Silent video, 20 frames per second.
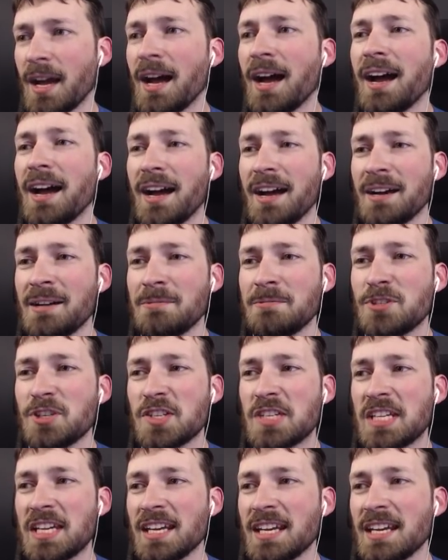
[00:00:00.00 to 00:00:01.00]
Haha,
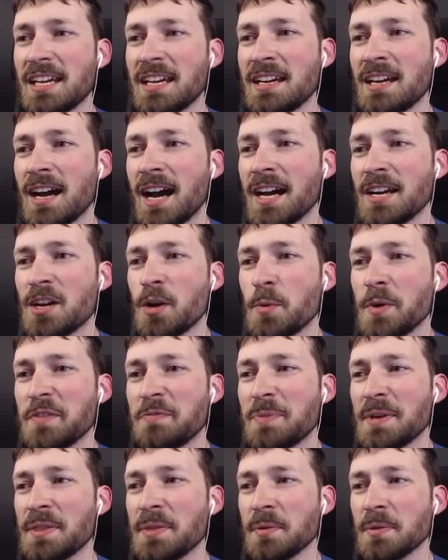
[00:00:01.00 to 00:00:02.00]
just kidding. I know
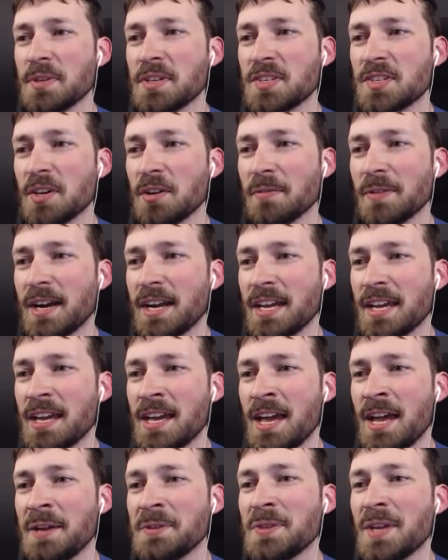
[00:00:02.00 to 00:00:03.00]
we've been through this
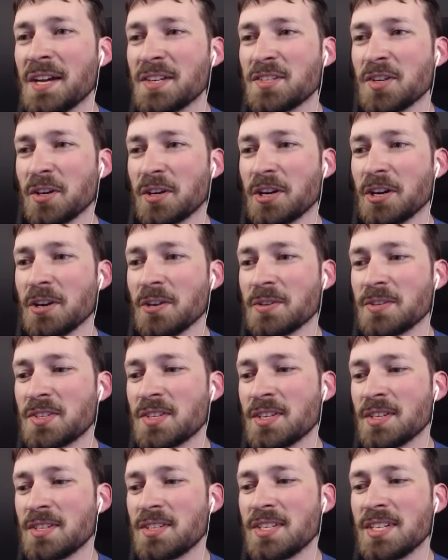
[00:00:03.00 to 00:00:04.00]
already. That's our
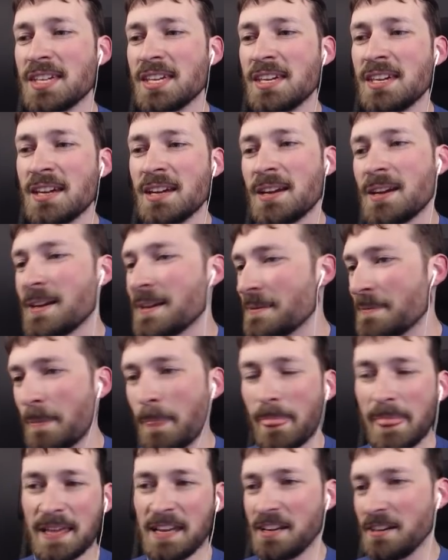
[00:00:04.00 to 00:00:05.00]
curse, see?
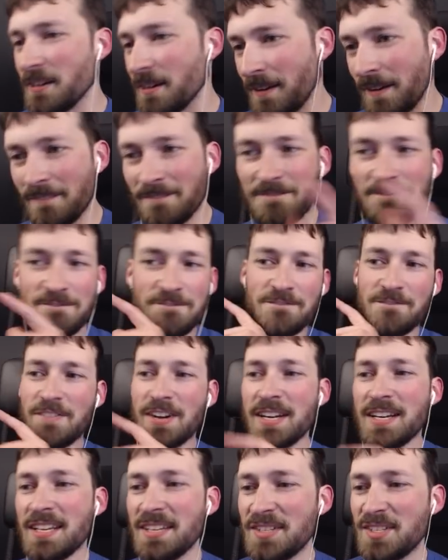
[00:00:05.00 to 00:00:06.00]
You're a
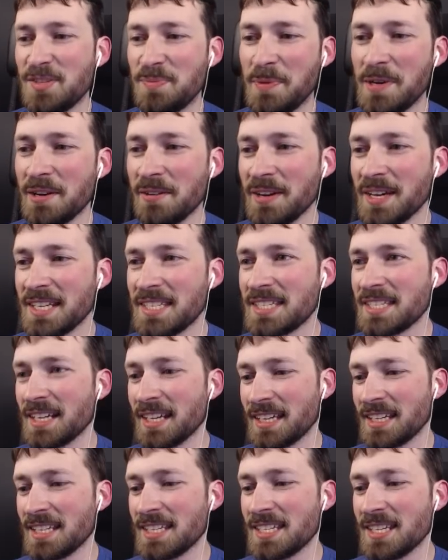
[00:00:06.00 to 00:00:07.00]
funny spirit,
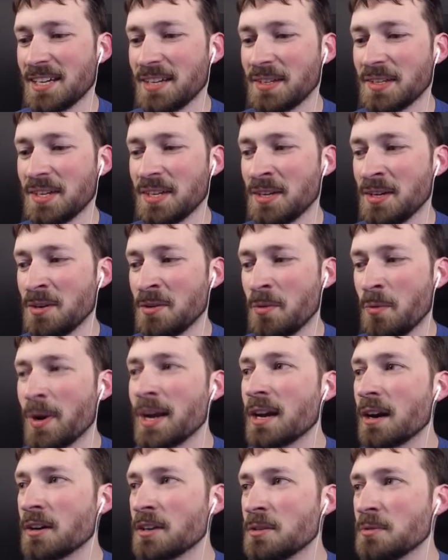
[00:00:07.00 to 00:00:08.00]
I can tell you.
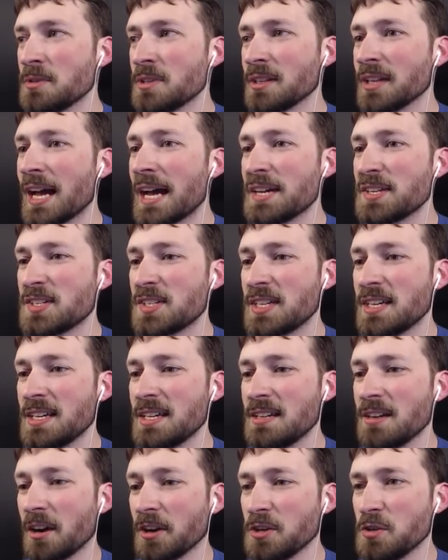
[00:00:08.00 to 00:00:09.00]
Wait, are you the last
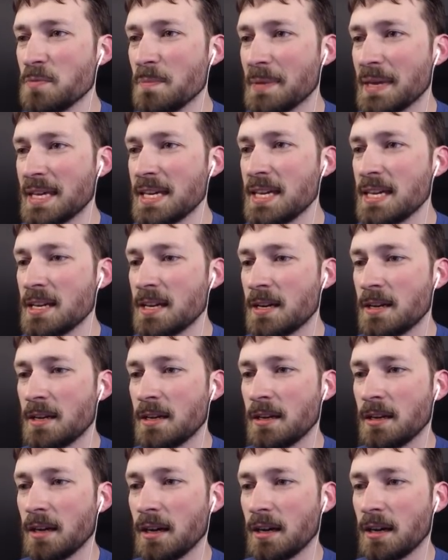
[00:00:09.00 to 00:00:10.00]
king? Are you me?
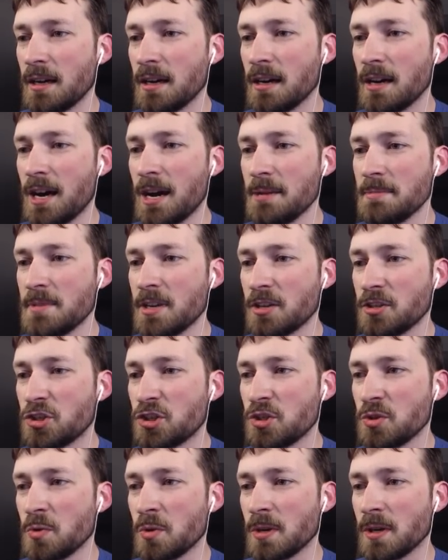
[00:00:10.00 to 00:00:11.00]
Uh, I'm not
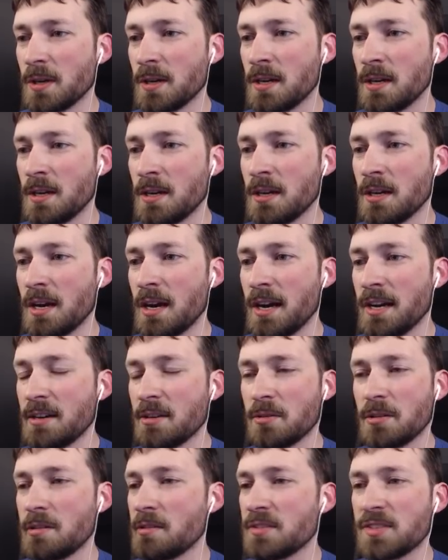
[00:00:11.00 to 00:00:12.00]
sure. I
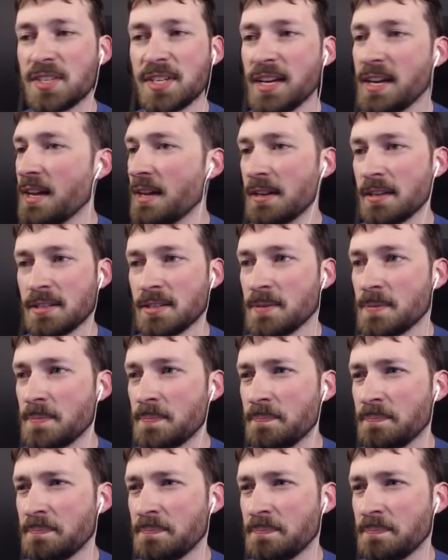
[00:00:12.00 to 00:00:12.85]
don't understand.